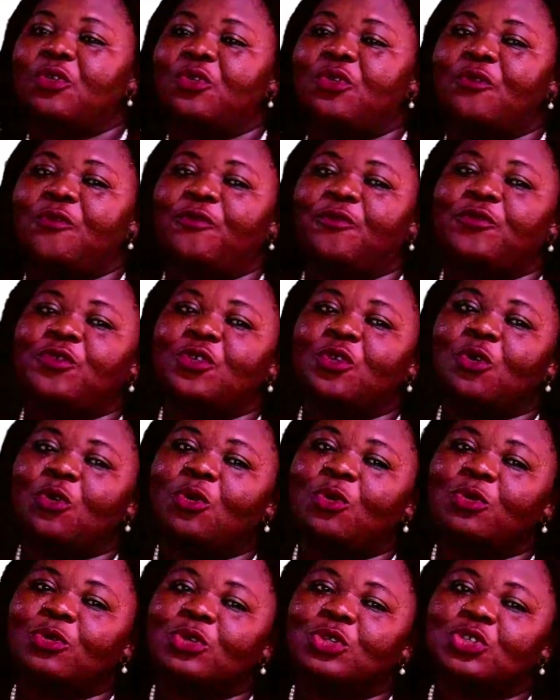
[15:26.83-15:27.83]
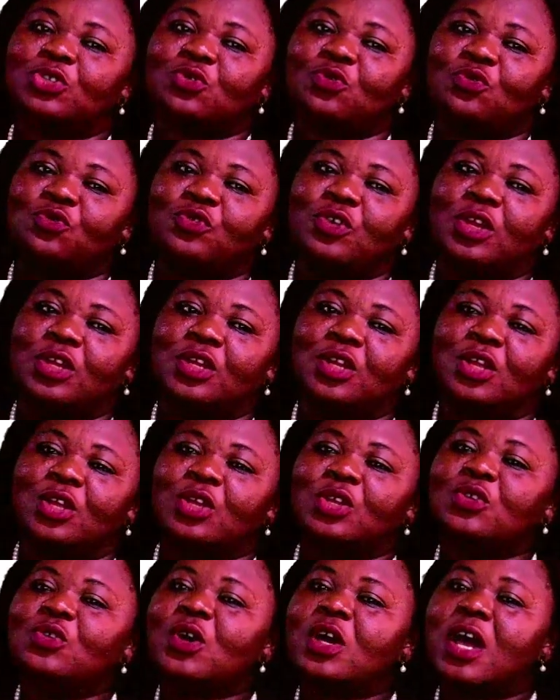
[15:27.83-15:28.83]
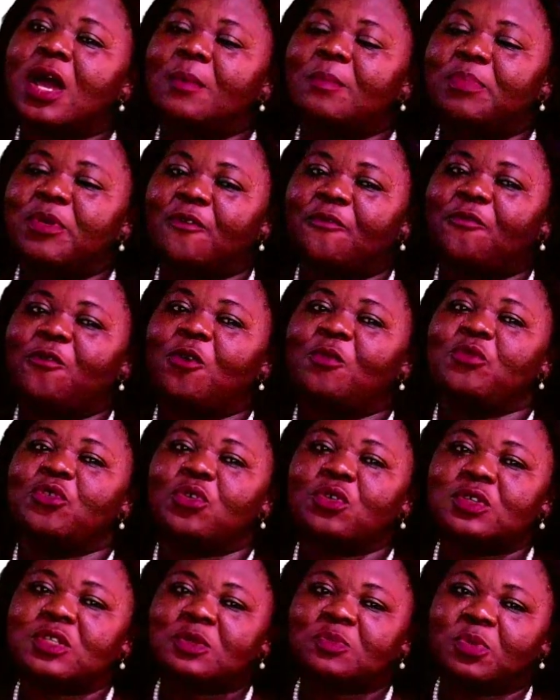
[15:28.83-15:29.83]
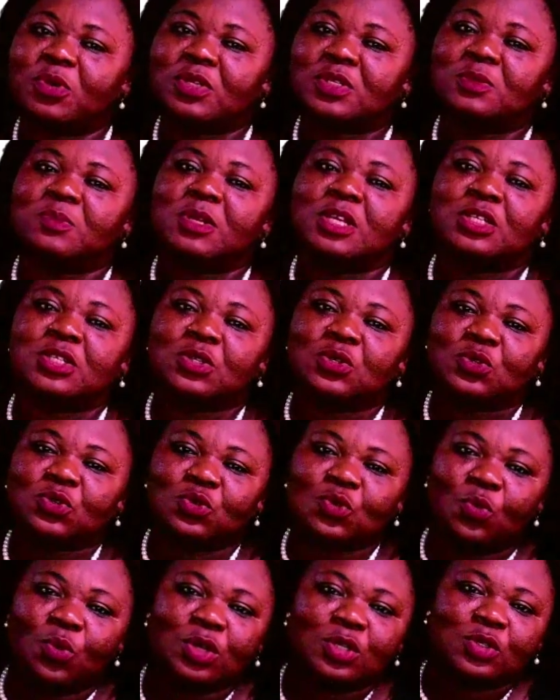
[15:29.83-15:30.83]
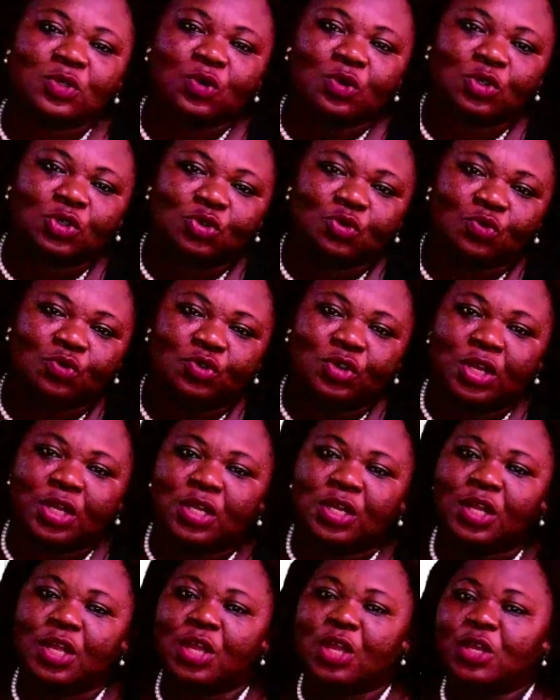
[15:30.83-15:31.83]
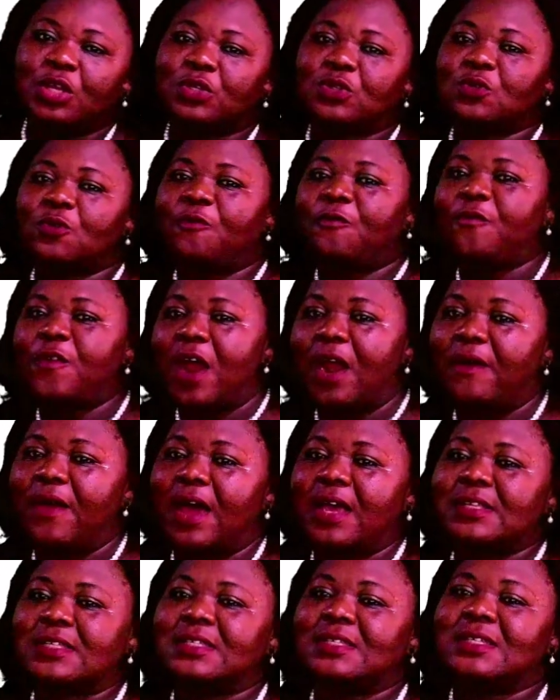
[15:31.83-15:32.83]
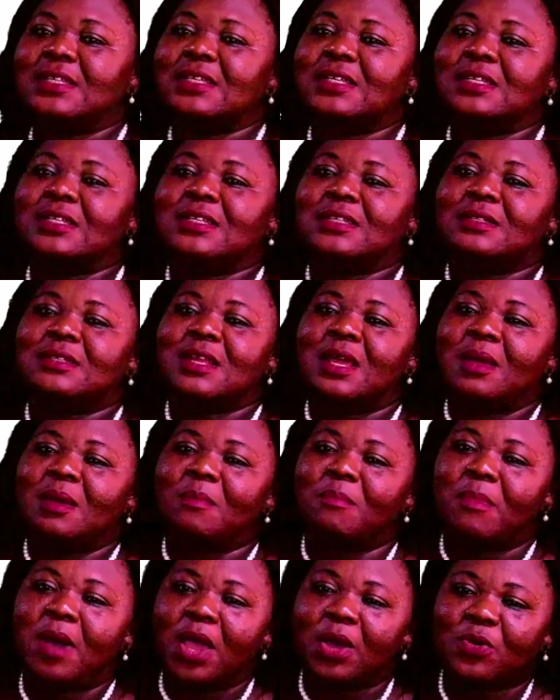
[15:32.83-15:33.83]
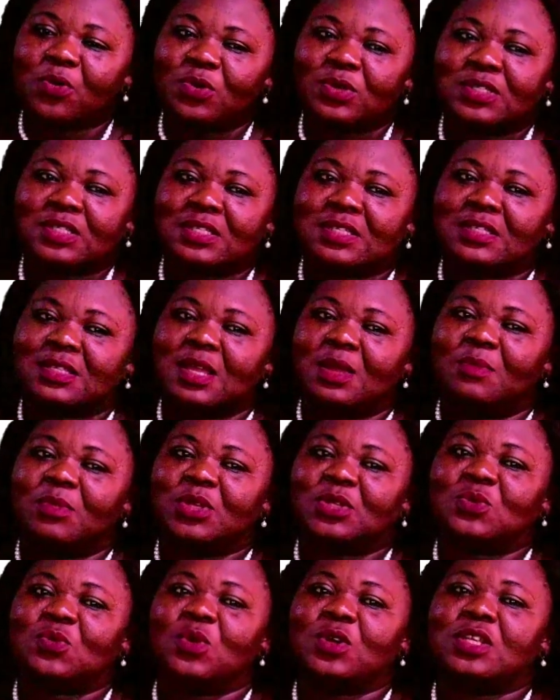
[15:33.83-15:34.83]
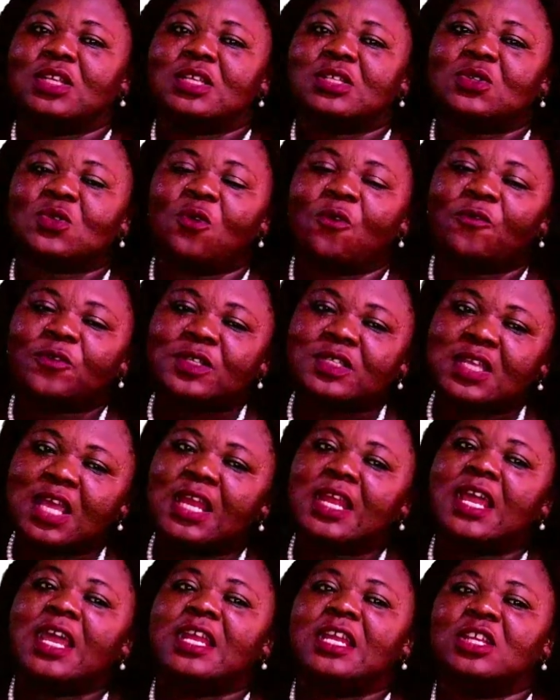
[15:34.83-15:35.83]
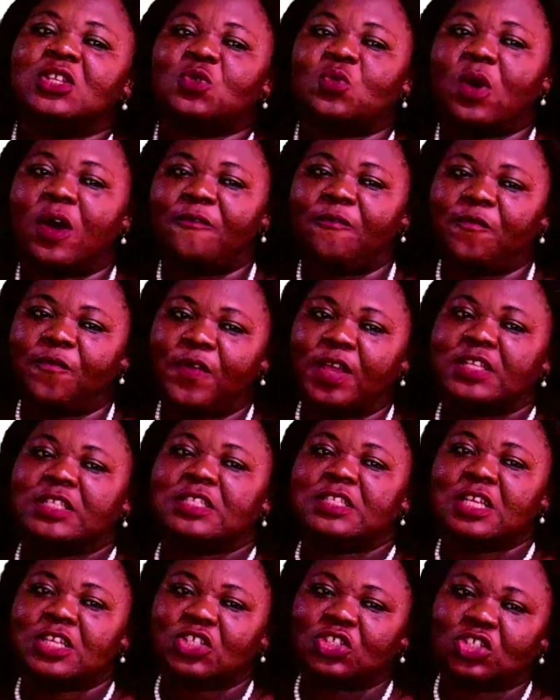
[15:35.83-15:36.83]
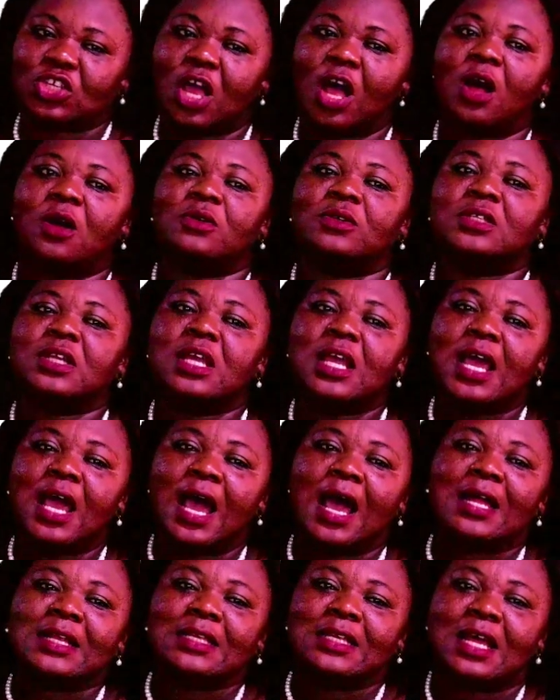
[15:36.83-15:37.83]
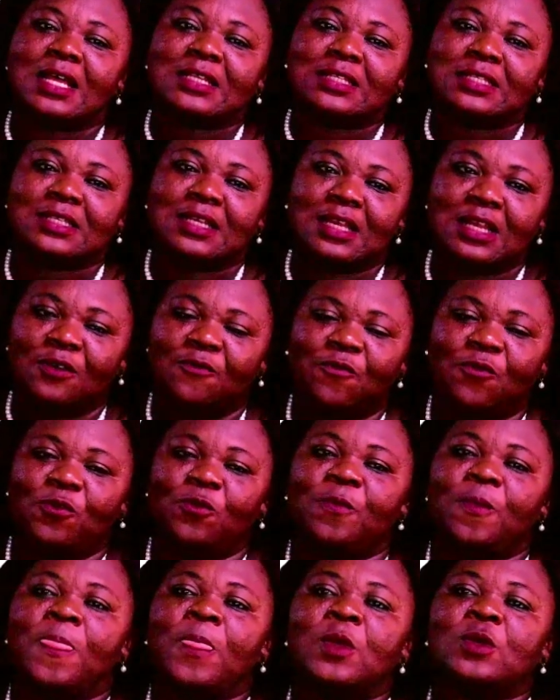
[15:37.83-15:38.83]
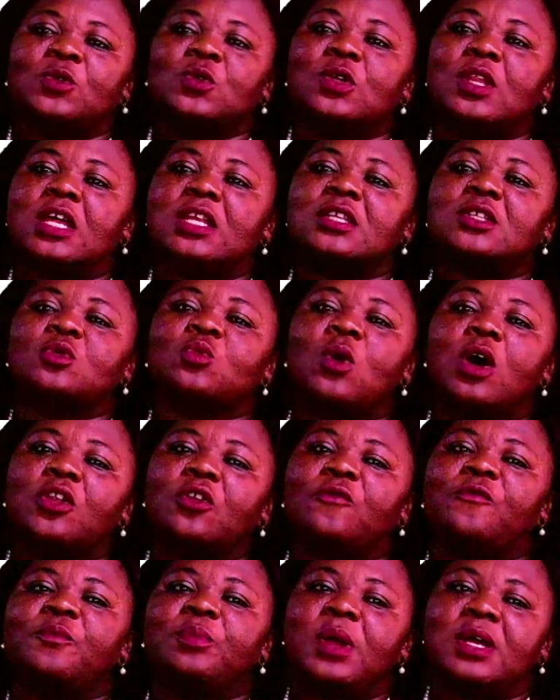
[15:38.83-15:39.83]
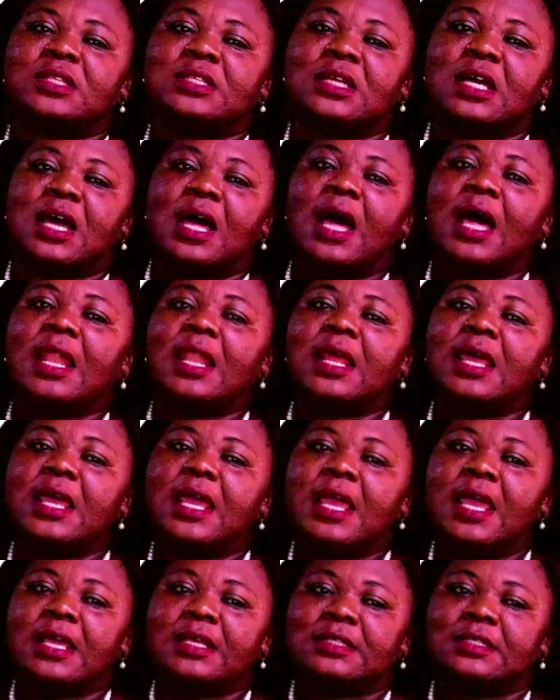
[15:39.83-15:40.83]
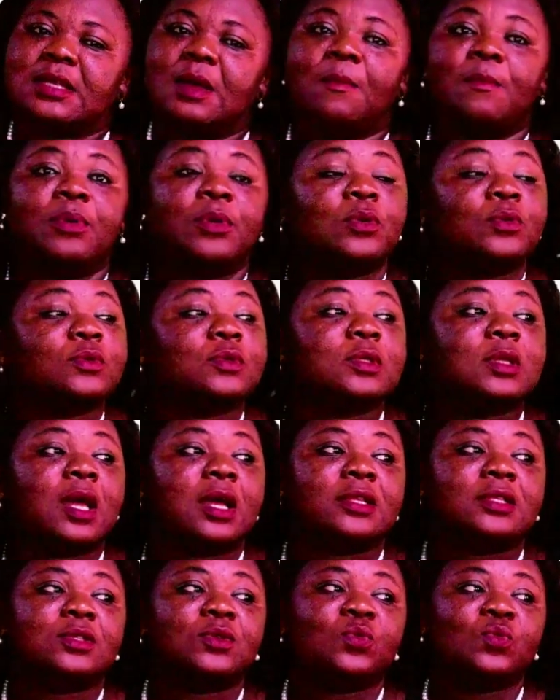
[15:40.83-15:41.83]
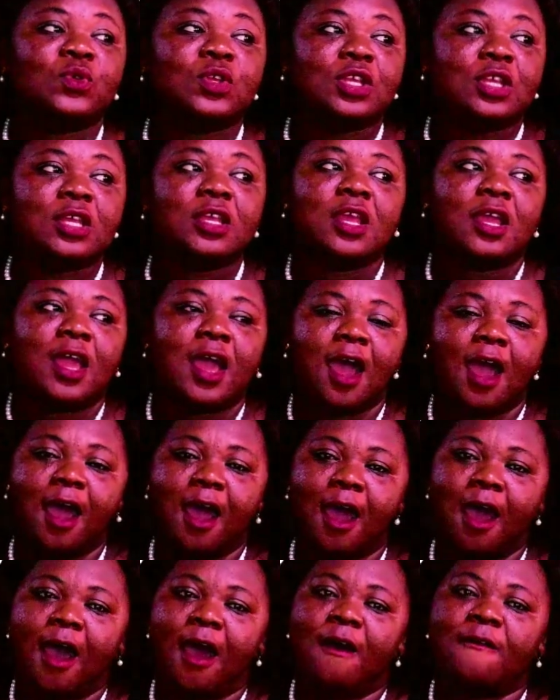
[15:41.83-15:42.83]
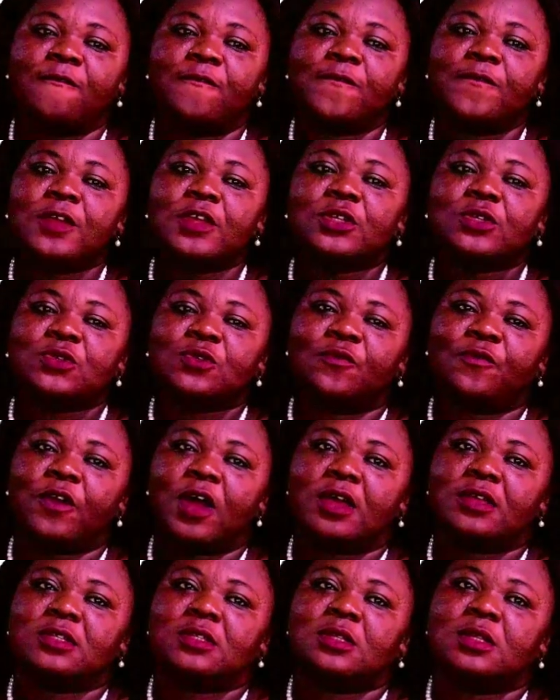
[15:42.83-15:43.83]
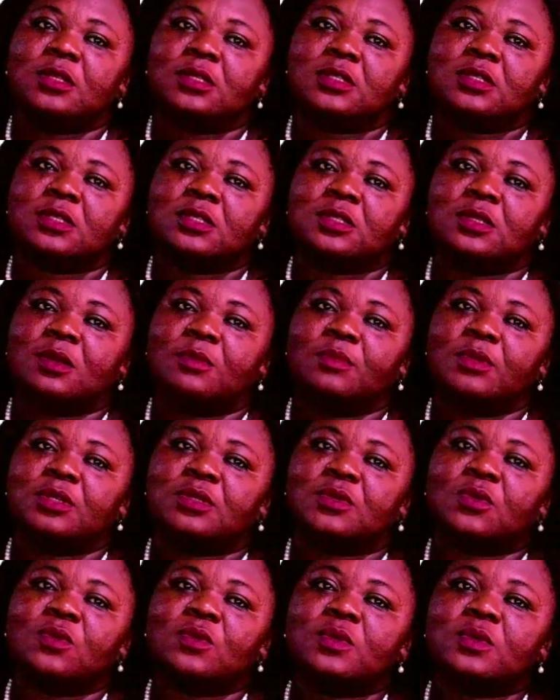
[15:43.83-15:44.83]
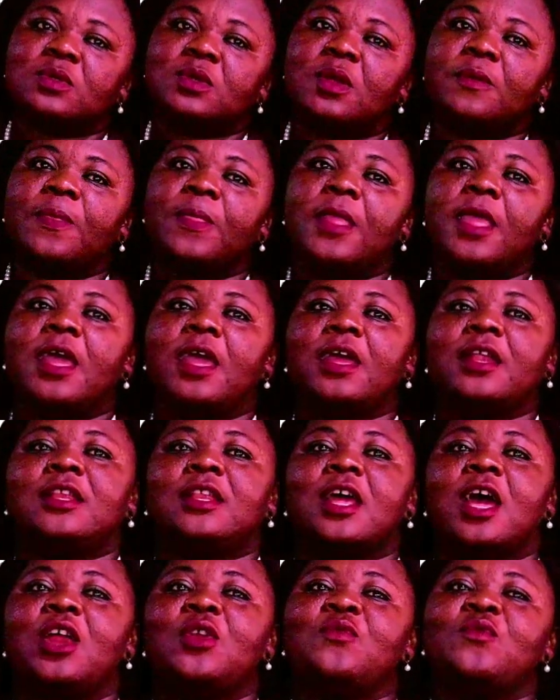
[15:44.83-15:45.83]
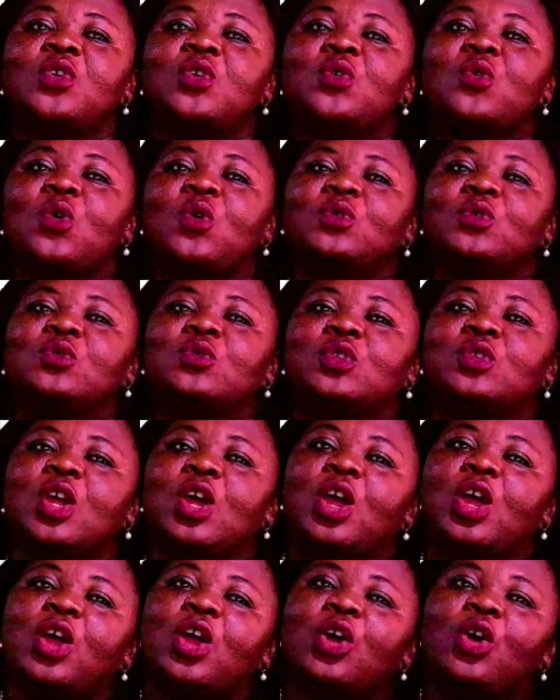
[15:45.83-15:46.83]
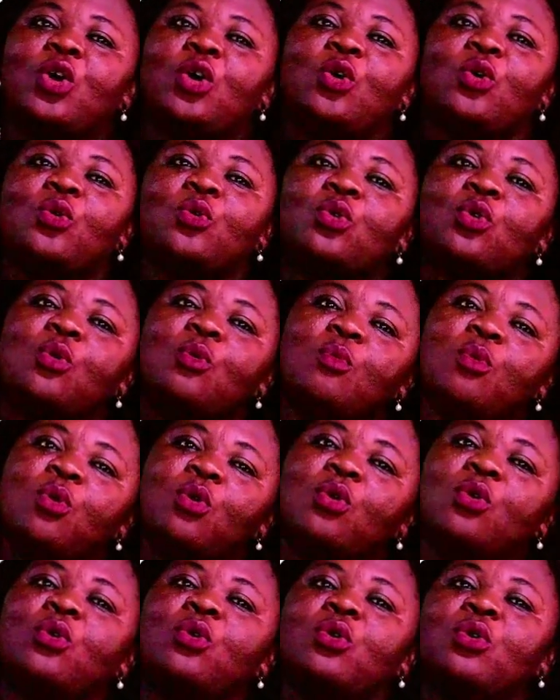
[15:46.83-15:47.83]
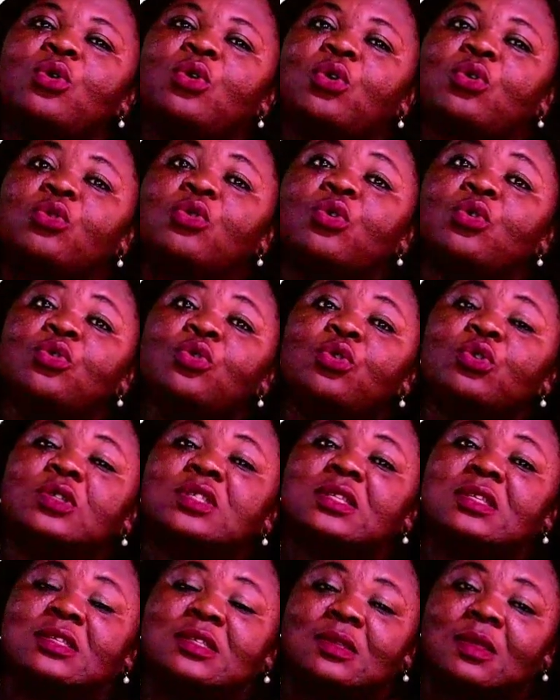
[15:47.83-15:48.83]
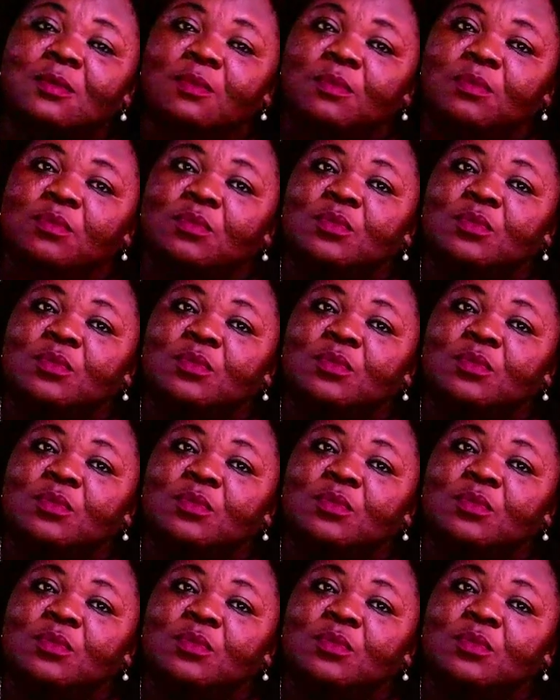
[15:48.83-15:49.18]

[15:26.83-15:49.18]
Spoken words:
of your children. You can't perform your responsibilities towards your children so far as the microsystem is what is concerned, and it will affect the child at that level. So that is one of practical examples that we have so far as this system is concerned. Then we go to the chrono system.